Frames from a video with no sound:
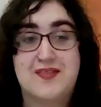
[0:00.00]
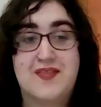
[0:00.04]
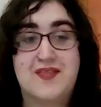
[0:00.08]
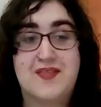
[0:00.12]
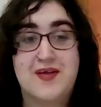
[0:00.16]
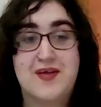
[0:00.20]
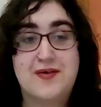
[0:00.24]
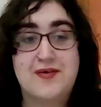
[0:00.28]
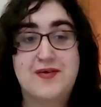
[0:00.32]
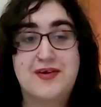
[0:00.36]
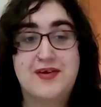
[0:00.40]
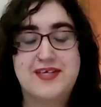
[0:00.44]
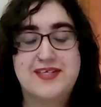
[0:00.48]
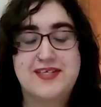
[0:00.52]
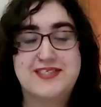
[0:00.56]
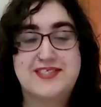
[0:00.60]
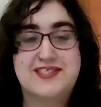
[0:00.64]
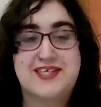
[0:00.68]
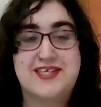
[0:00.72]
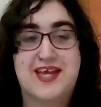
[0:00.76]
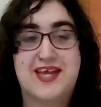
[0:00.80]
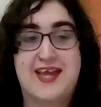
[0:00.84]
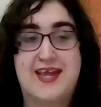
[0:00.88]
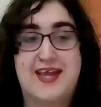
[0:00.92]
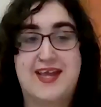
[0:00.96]
there is
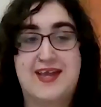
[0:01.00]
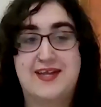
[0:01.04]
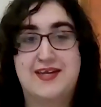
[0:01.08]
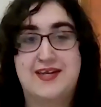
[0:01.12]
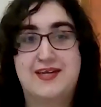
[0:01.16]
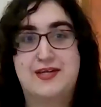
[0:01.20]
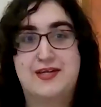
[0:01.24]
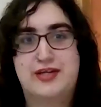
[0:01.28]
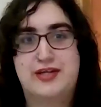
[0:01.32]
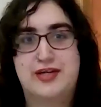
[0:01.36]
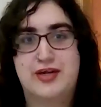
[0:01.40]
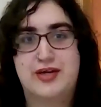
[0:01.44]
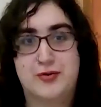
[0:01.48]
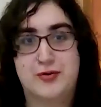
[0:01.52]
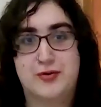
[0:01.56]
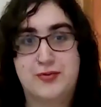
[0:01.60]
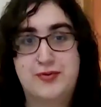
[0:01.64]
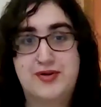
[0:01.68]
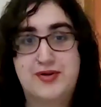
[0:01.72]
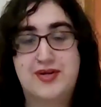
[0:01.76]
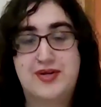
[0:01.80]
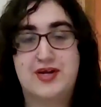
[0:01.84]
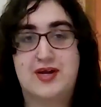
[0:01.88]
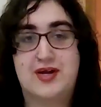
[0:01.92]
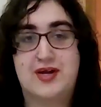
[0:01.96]
a
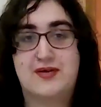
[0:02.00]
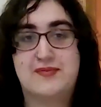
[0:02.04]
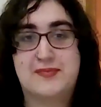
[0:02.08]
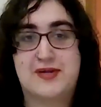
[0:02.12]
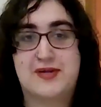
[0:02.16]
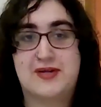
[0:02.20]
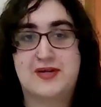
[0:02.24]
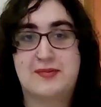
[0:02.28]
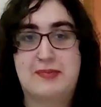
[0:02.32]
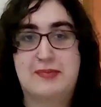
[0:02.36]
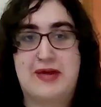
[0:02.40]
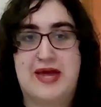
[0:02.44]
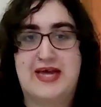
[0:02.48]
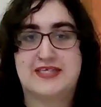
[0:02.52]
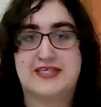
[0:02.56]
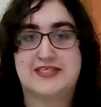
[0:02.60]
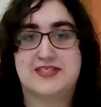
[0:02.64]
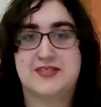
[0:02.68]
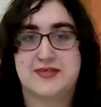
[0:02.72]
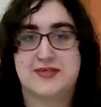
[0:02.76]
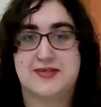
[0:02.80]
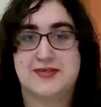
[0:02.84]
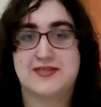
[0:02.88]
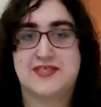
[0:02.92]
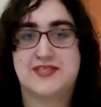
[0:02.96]
joke among
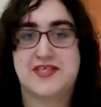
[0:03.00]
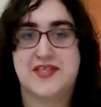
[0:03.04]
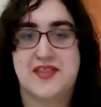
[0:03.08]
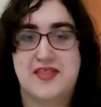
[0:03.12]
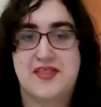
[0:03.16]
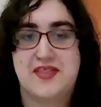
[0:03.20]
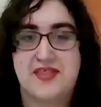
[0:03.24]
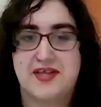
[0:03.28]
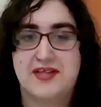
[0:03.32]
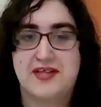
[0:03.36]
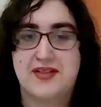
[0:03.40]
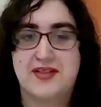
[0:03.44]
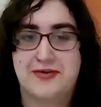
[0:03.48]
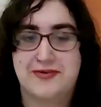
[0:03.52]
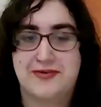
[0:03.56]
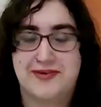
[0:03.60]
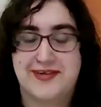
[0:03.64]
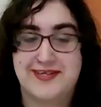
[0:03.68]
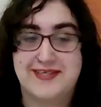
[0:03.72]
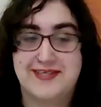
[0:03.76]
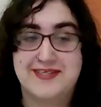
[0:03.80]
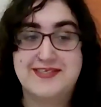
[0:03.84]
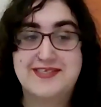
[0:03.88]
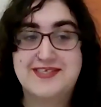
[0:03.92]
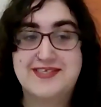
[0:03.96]
pastors and
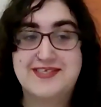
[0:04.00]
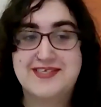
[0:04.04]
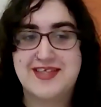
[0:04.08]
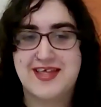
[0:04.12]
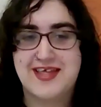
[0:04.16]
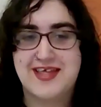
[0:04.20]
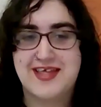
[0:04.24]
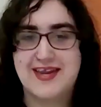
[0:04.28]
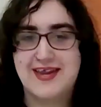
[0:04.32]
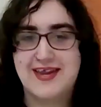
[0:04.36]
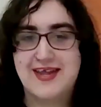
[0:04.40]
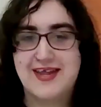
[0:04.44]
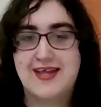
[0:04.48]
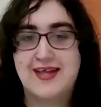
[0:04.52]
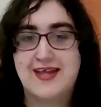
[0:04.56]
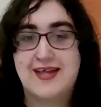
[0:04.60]
theologians that